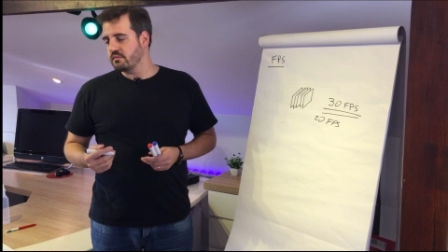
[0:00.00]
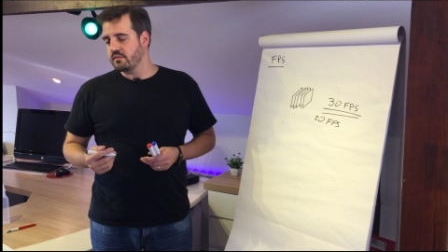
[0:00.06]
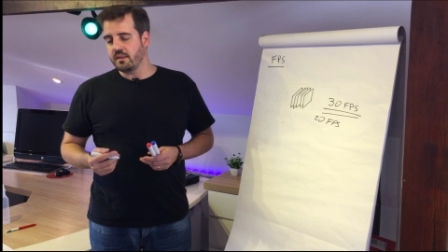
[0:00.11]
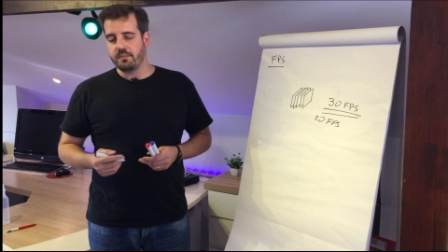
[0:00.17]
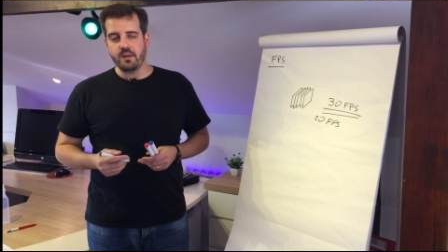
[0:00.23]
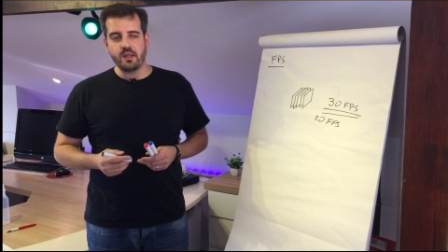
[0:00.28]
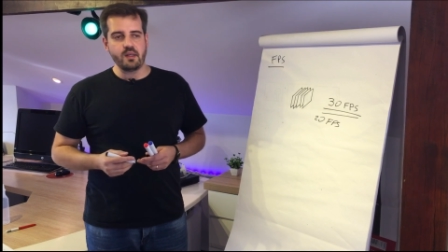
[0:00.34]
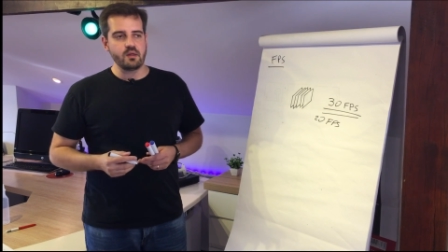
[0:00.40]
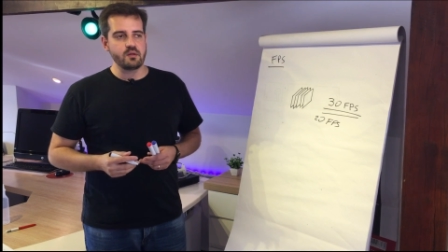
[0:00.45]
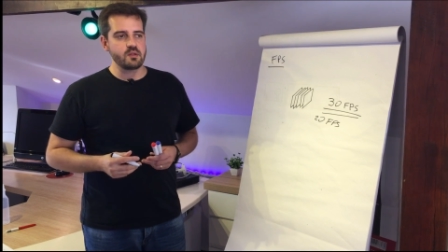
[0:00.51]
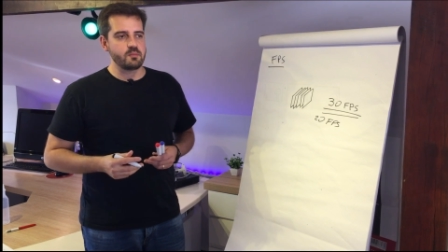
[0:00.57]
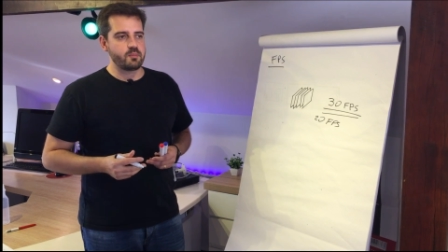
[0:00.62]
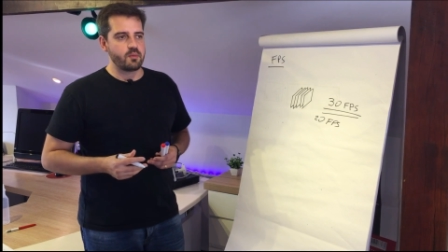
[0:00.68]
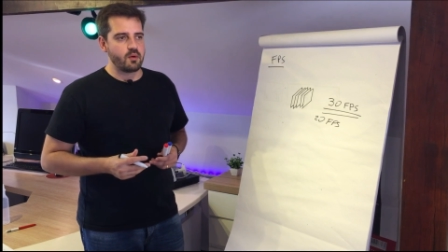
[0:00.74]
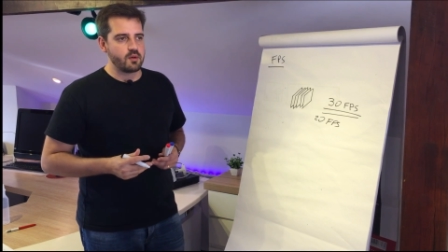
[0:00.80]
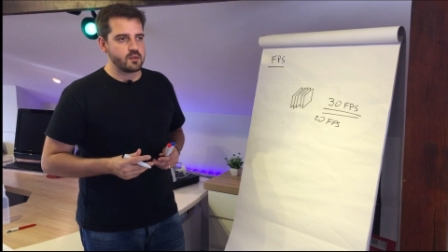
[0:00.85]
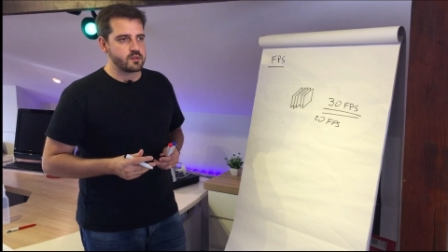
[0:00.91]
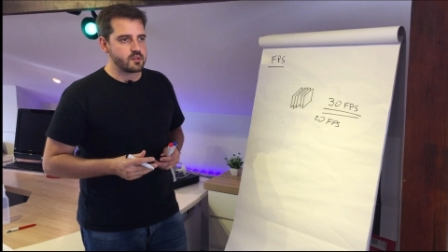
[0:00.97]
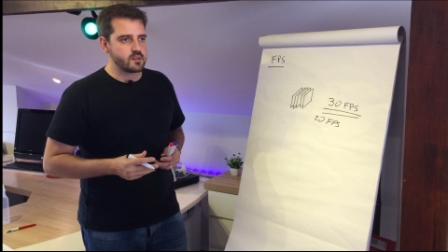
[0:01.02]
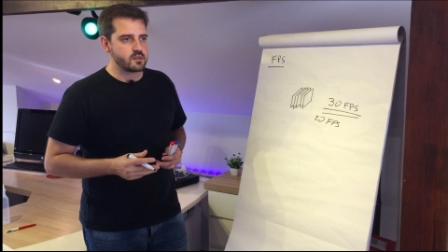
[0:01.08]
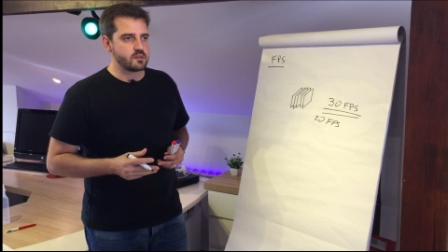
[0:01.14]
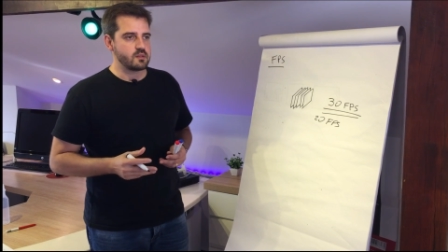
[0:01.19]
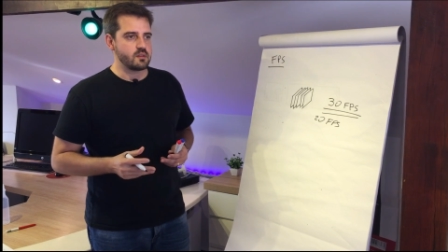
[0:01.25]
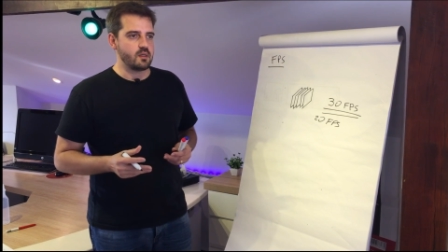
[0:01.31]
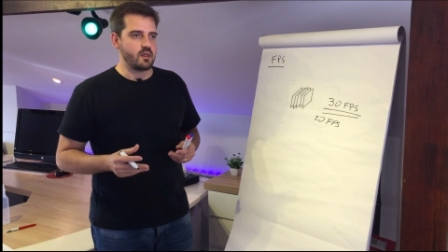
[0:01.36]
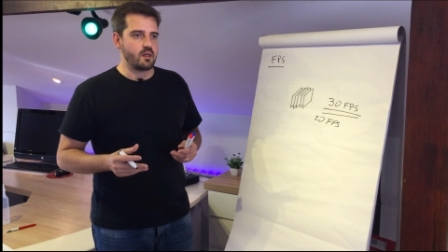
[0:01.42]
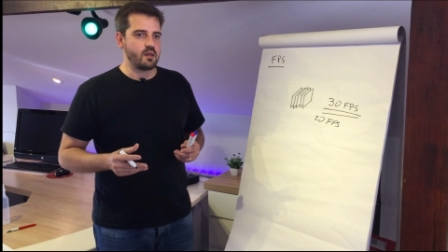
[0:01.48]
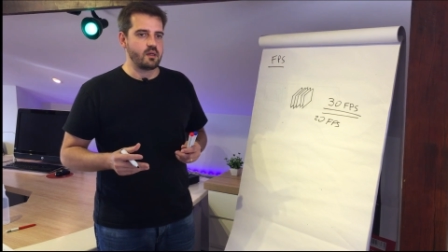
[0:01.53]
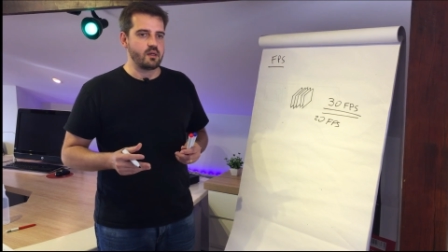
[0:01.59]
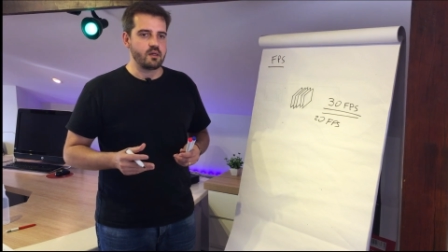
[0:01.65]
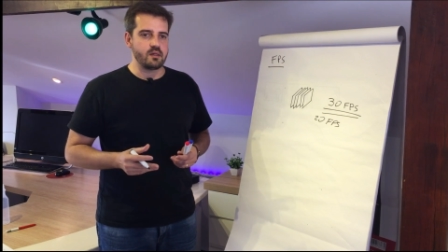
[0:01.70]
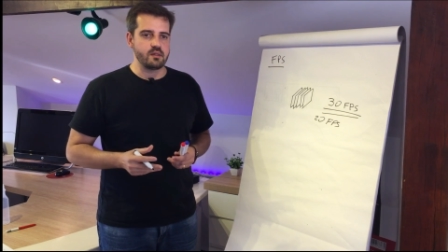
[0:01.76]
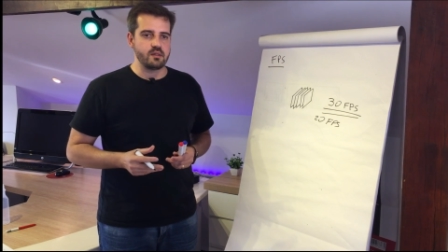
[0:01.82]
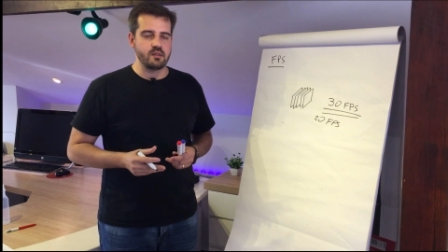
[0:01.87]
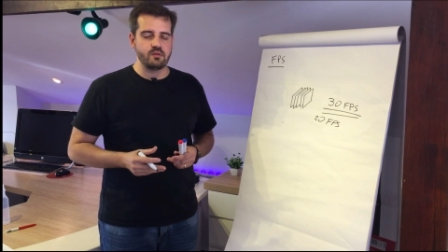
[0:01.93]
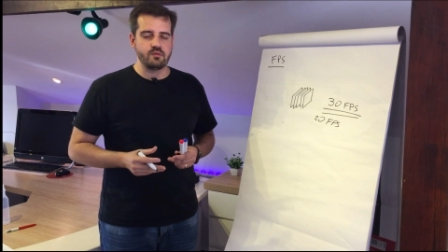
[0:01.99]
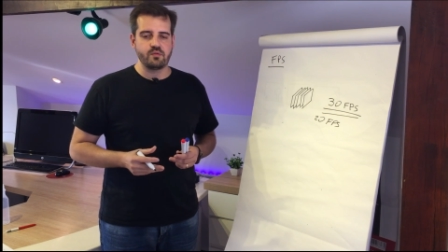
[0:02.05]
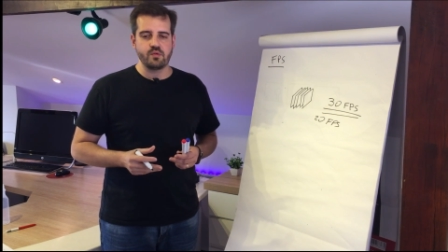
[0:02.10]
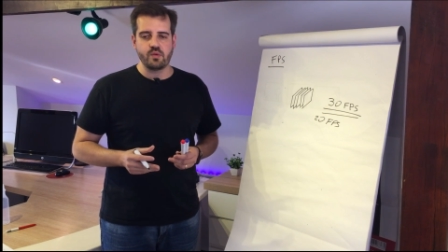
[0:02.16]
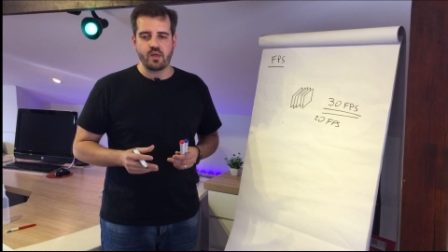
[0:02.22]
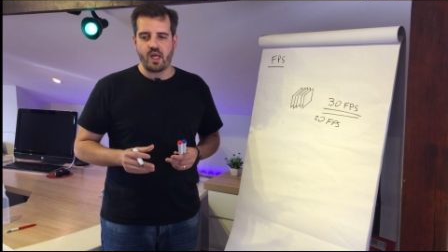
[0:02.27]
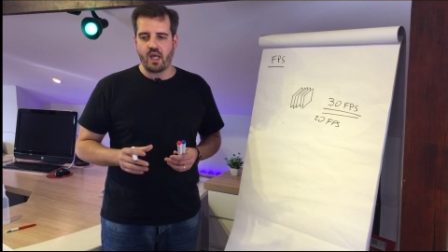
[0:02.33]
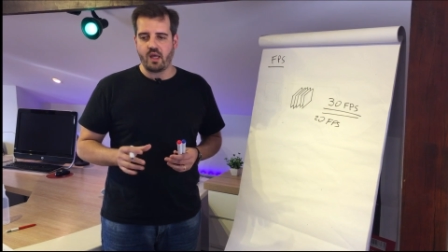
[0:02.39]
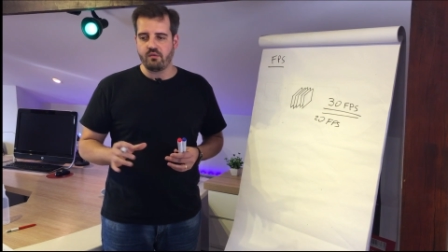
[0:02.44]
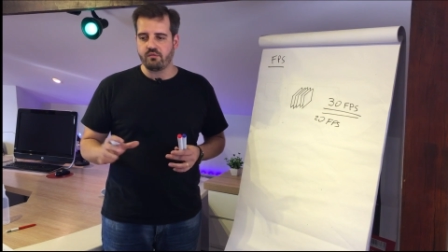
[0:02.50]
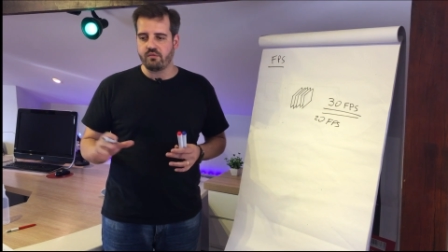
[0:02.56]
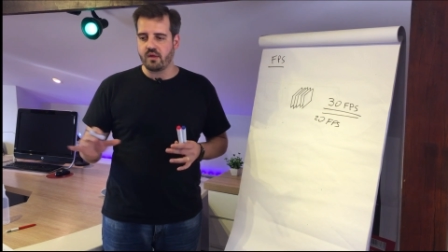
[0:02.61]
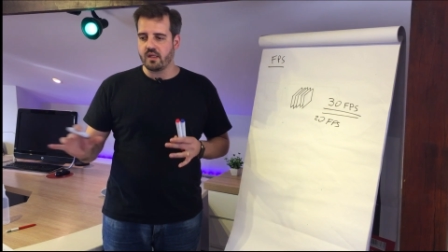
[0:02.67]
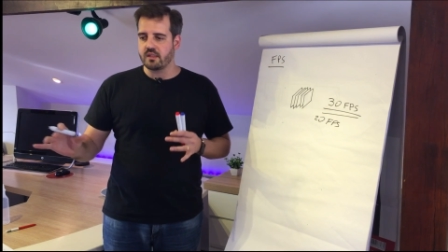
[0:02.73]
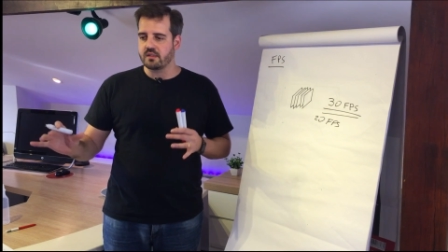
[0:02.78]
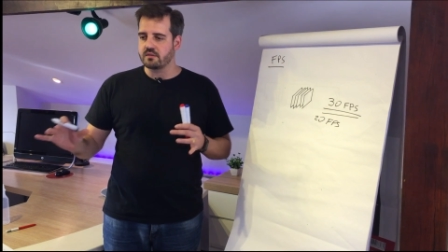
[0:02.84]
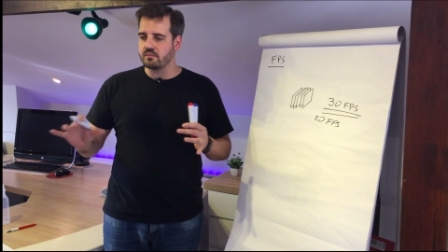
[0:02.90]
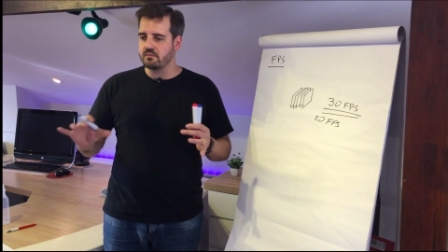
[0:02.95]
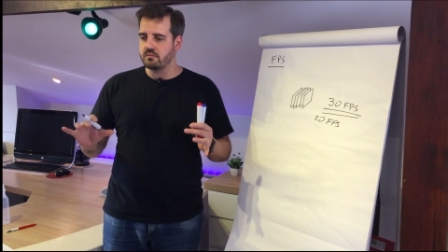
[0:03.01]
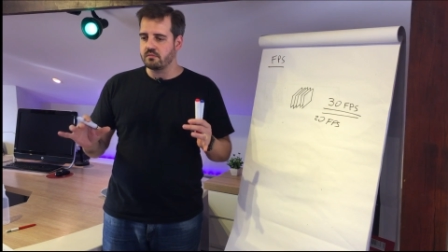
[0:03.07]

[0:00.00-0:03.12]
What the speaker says: Depending on the project, if you have like